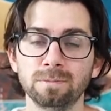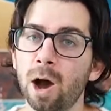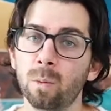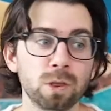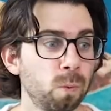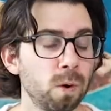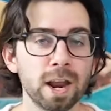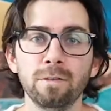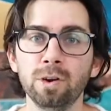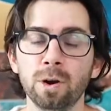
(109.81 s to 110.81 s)
Now with
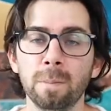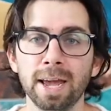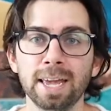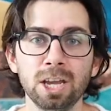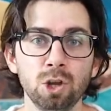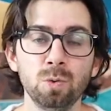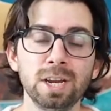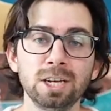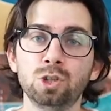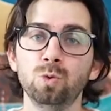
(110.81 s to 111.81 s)
whatever you're making, you
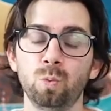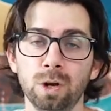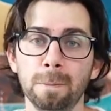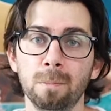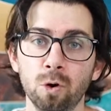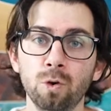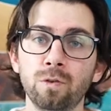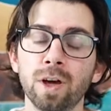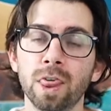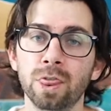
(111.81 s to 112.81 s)
need to
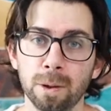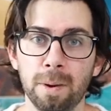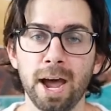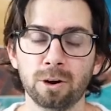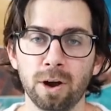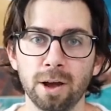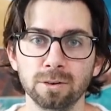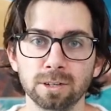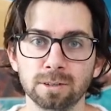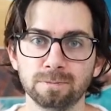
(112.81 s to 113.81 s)
remove the
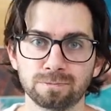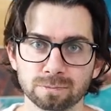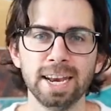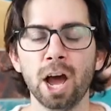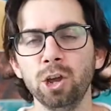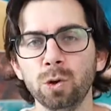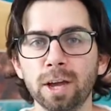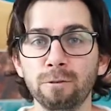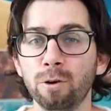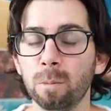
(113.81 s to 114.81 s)
background. Now you
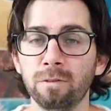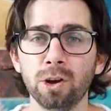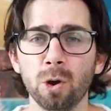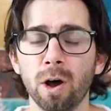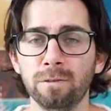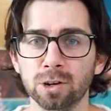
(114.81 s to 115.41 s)
can film a video of